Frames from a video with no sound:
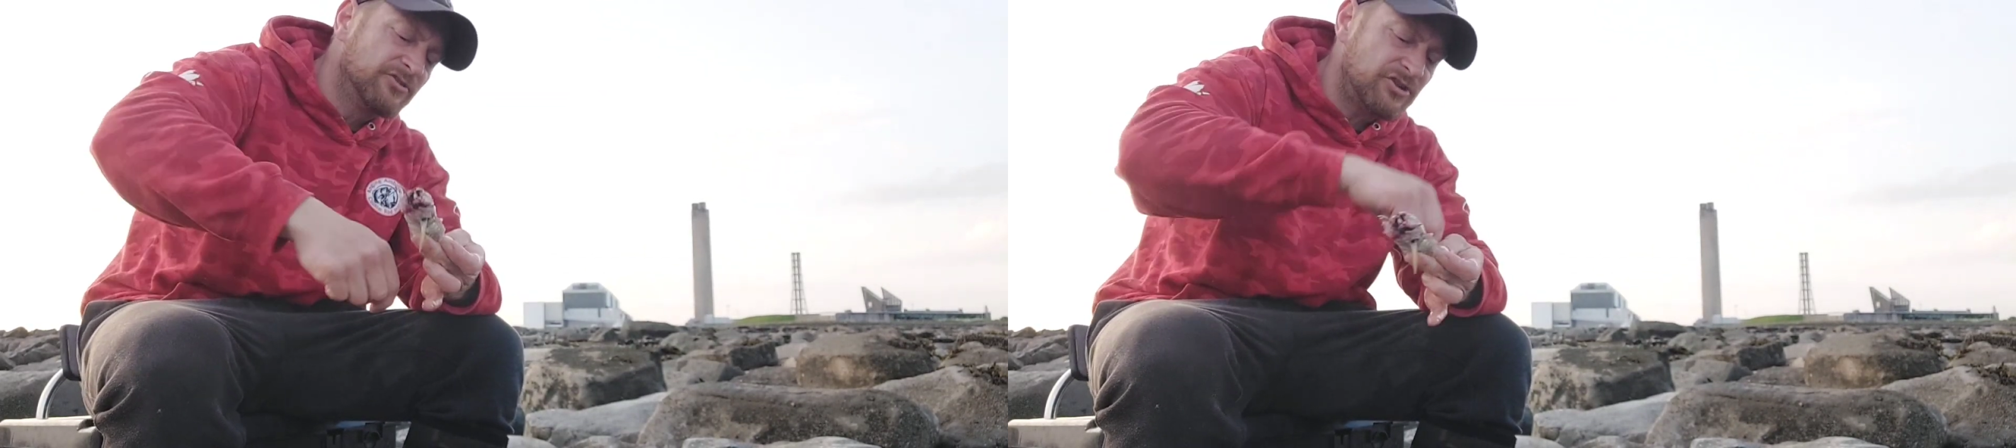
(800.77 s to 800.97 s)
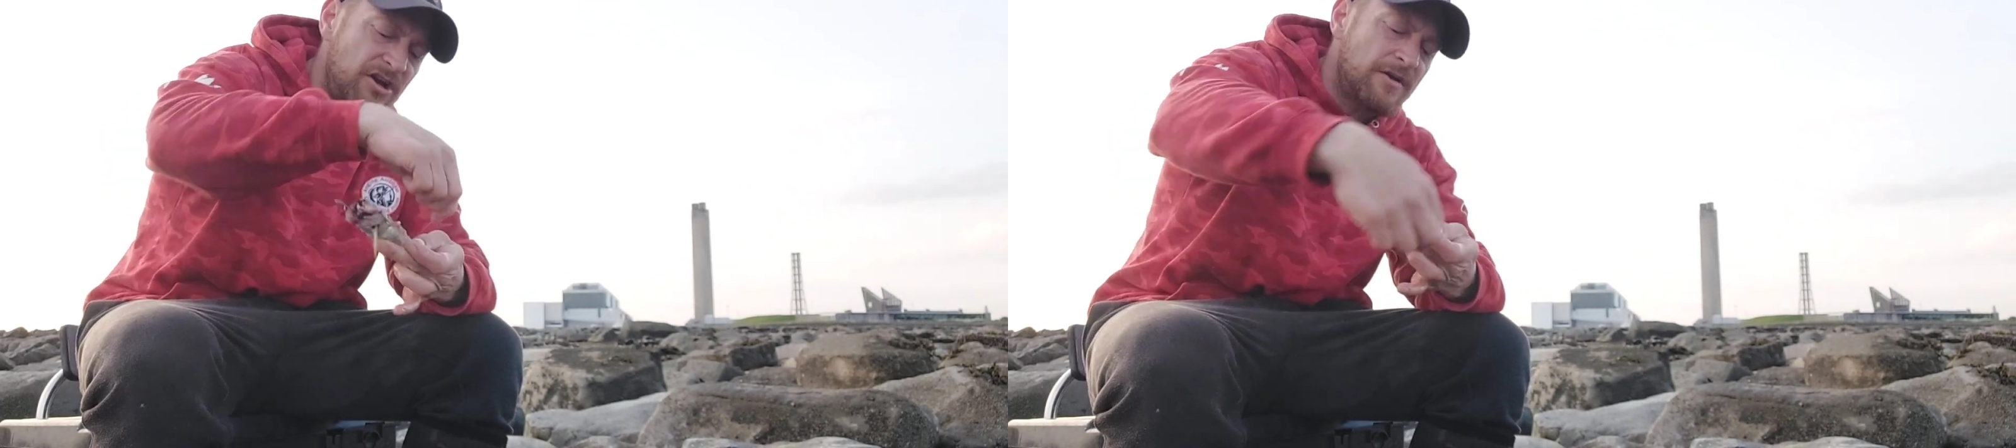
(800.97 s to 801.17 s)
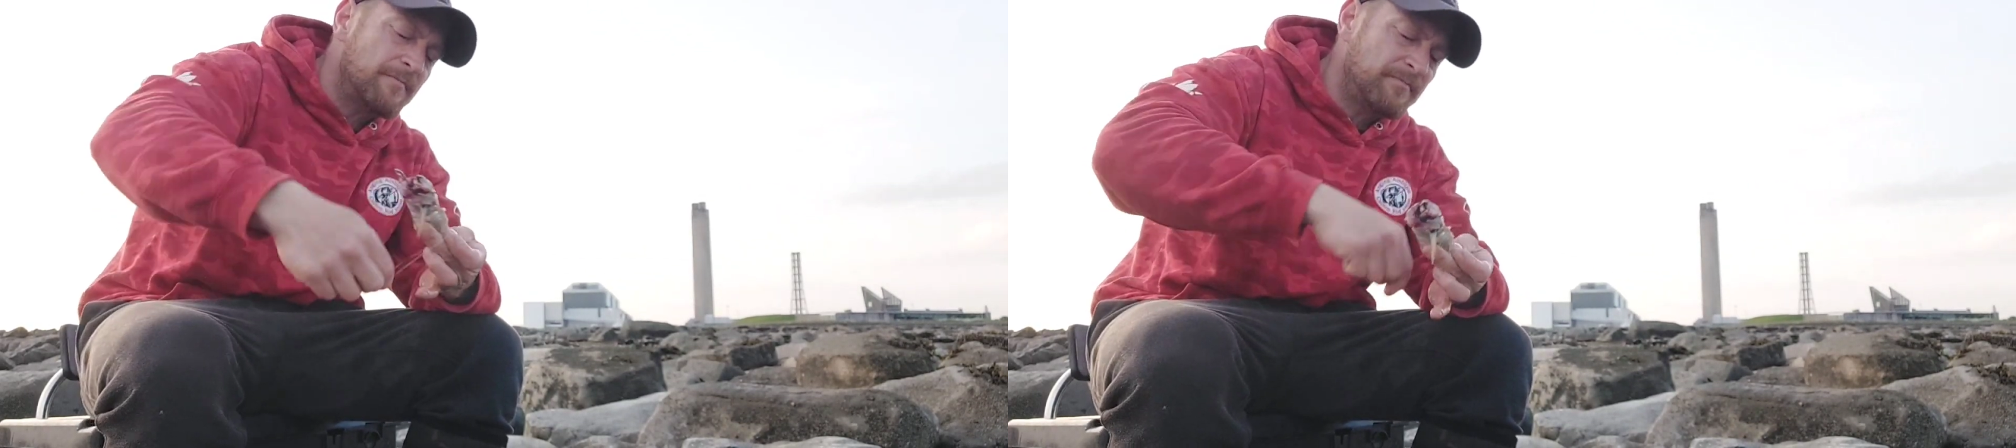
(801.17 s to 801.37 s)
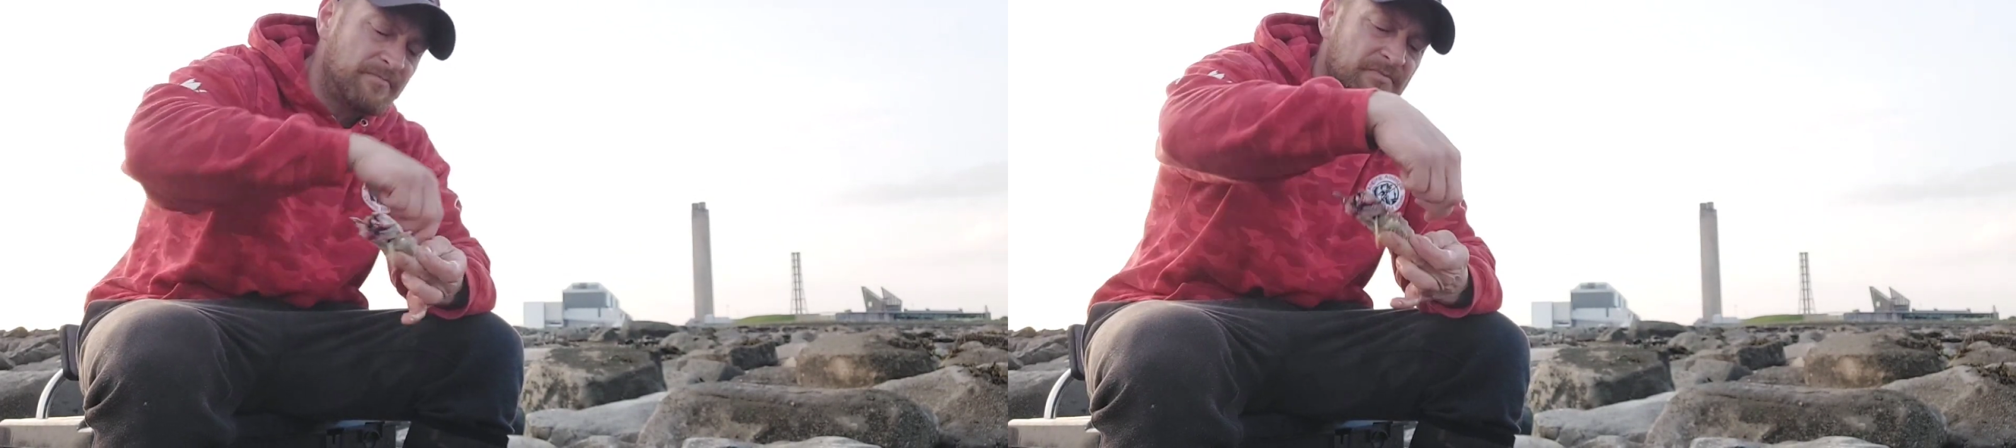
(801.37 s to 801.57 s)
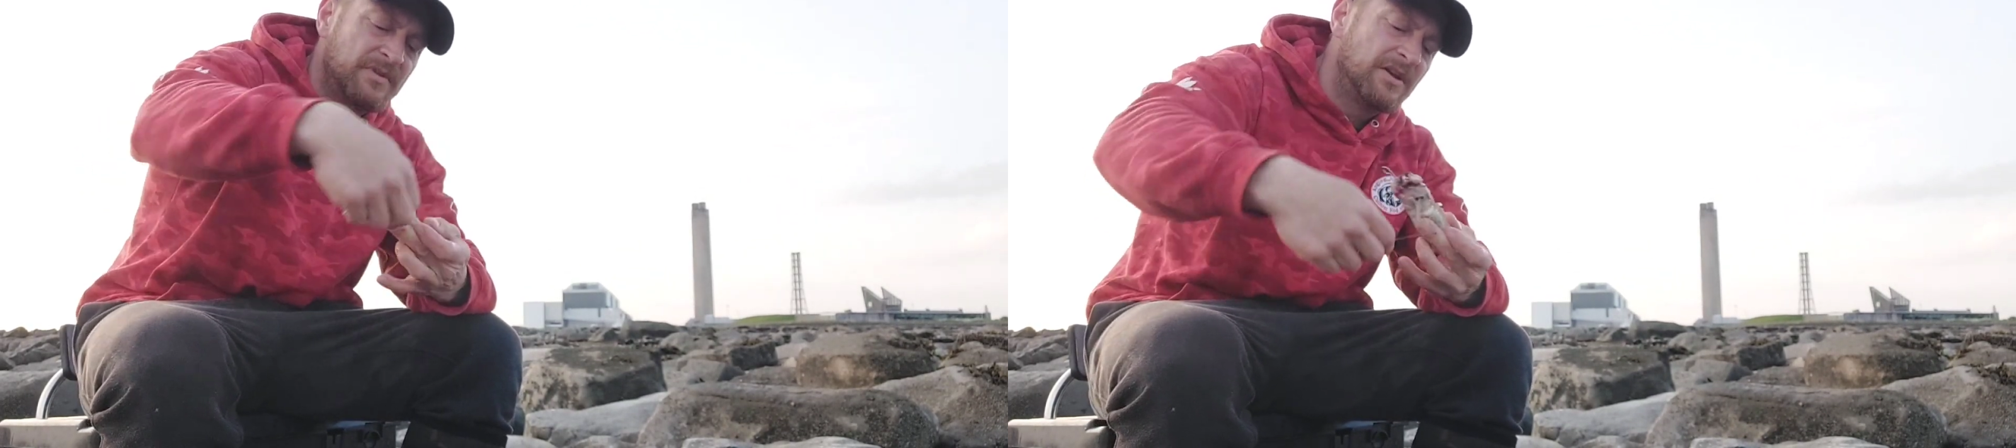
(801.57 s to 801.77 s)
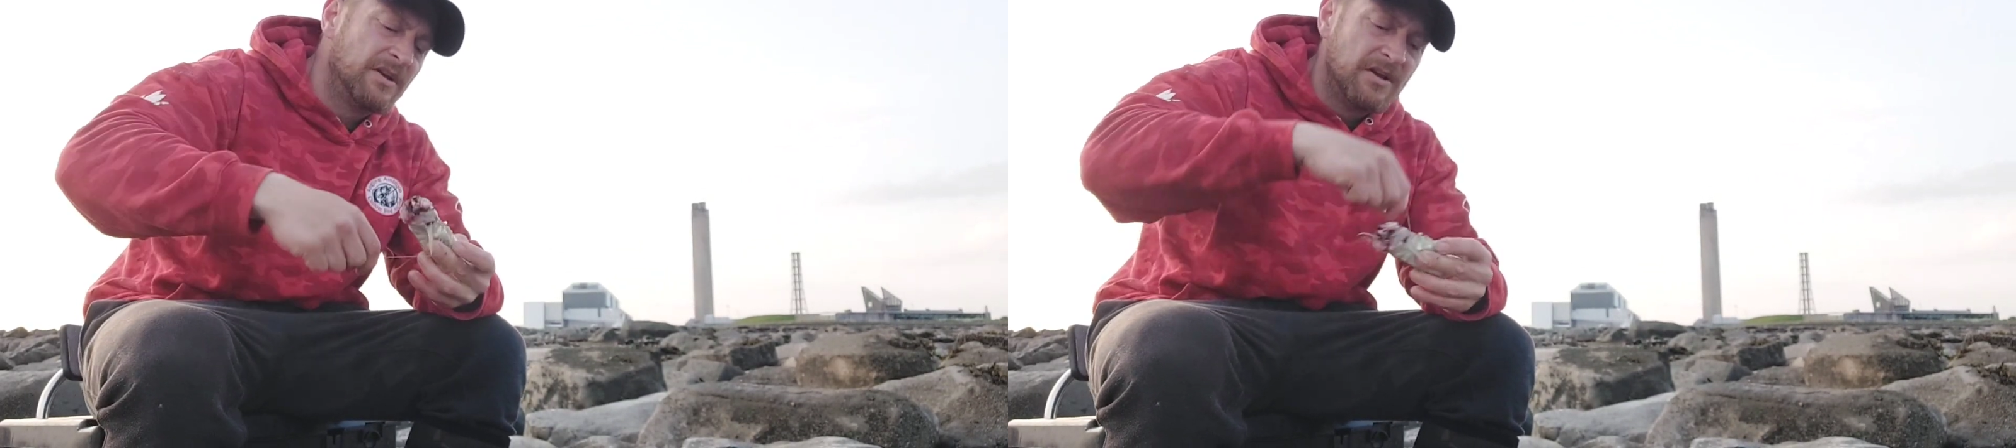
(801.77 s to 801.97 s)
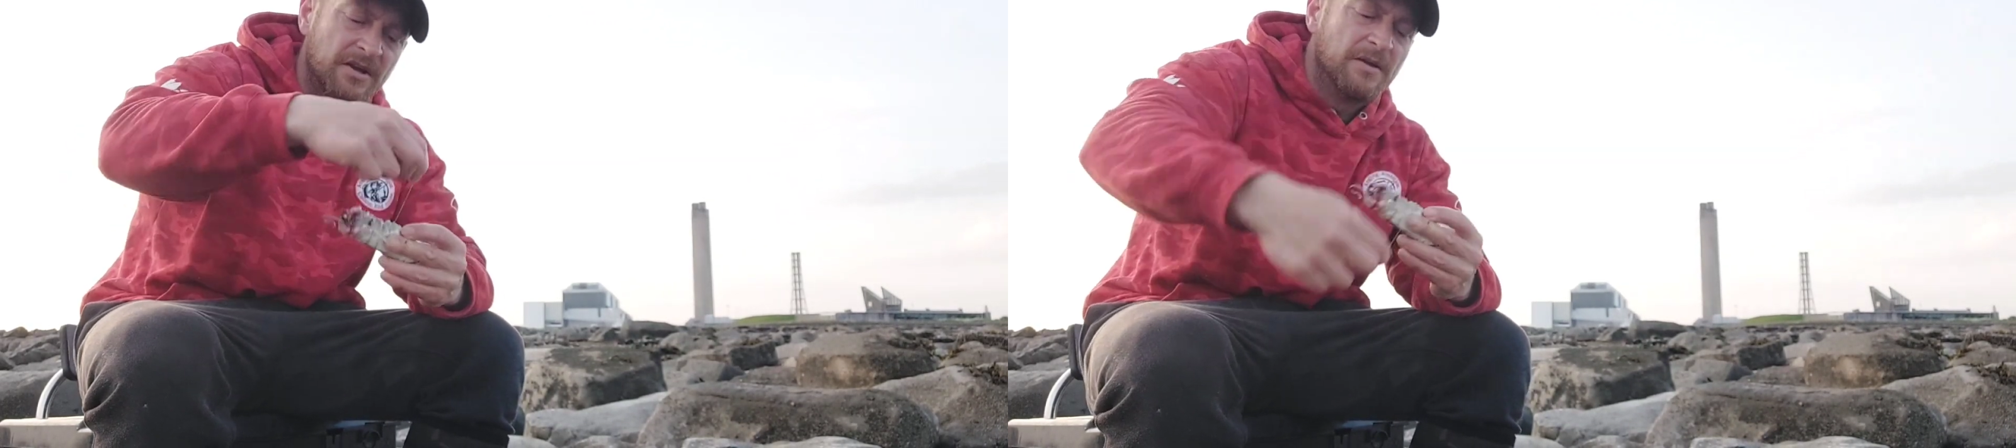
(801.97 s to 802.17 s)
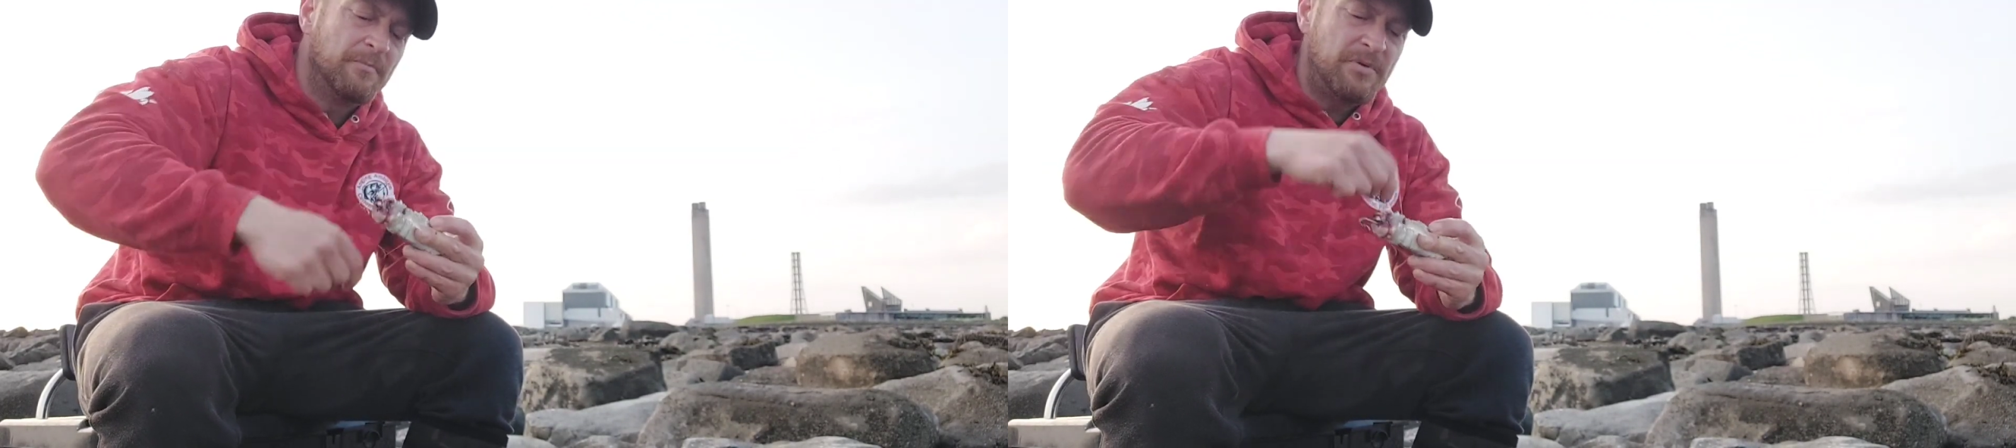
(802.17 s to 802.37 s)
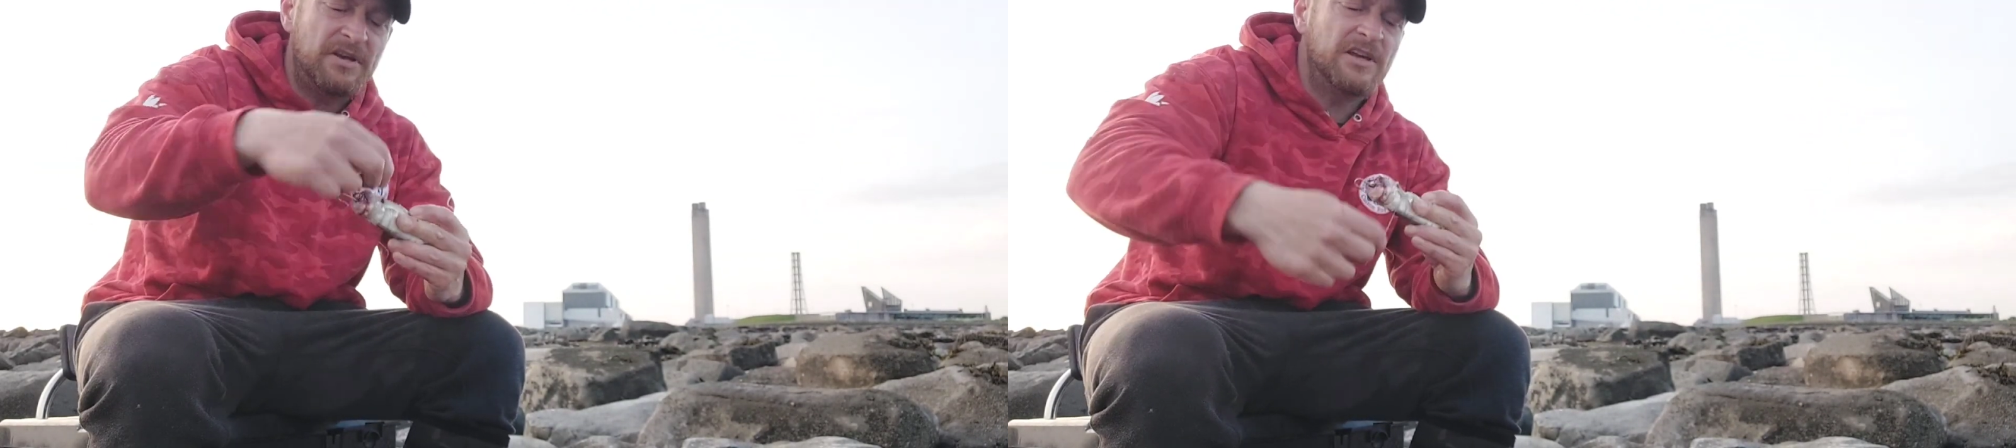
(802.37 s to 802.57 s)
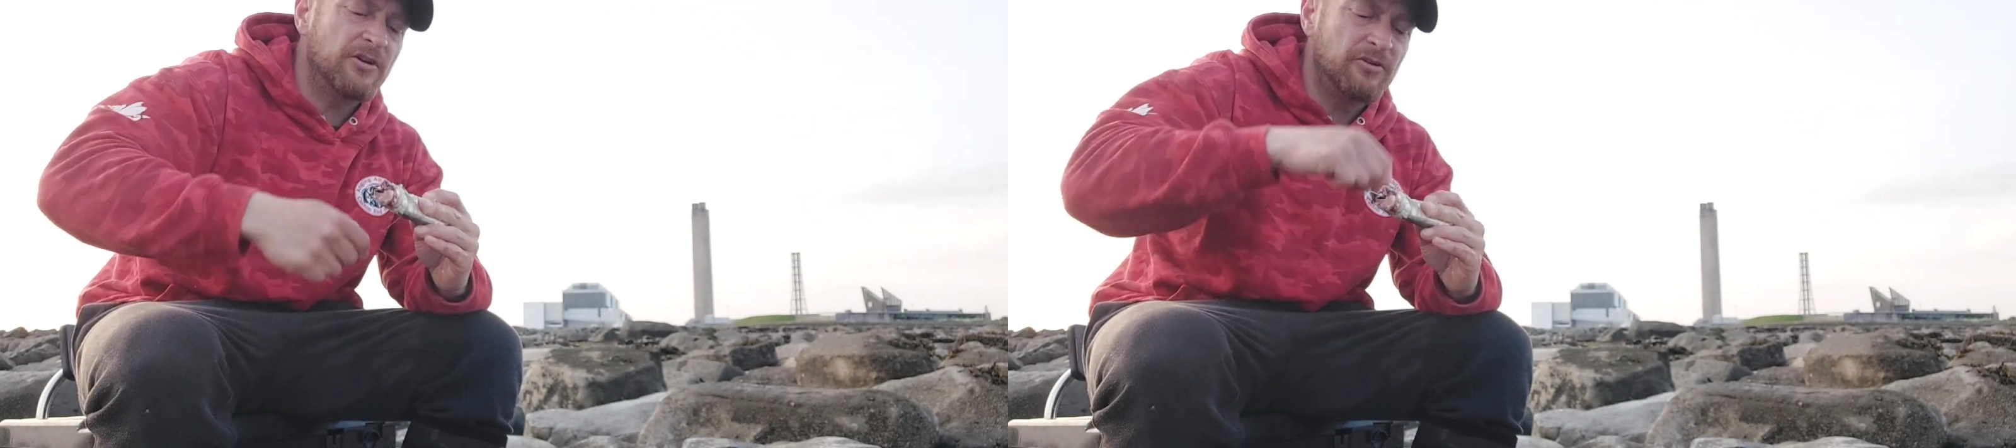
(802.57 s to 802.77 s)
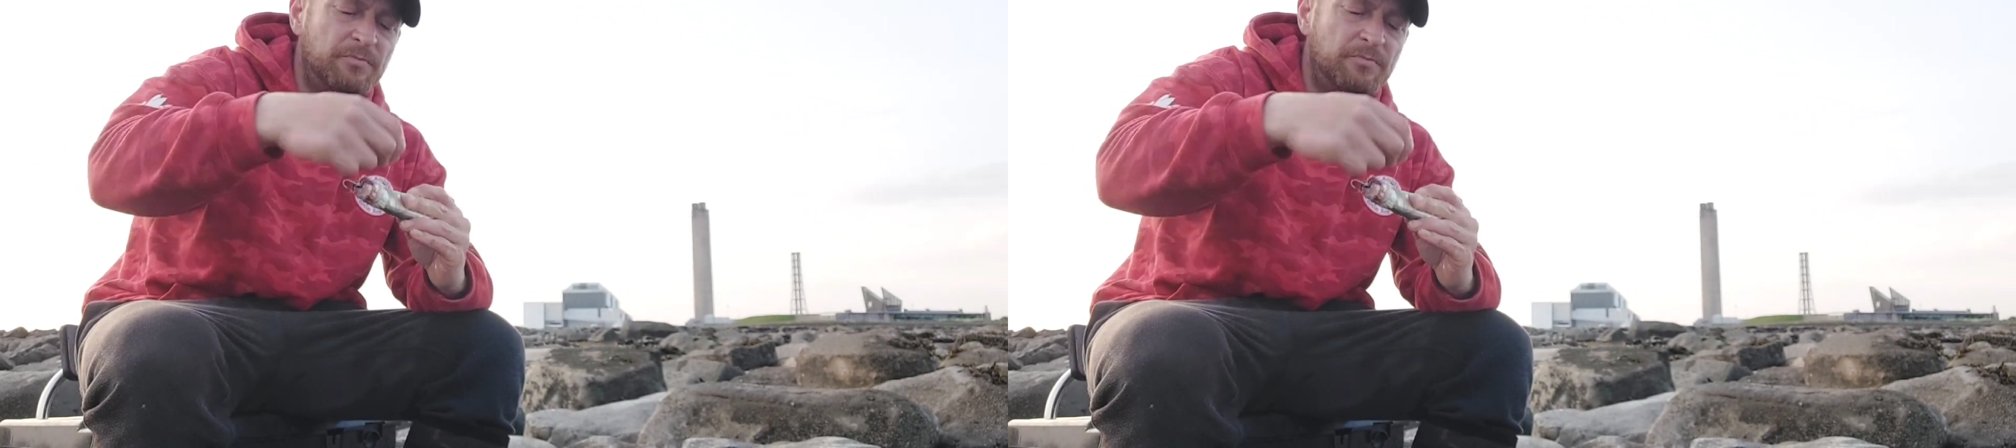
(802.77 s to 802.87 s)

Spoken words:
here, big eels,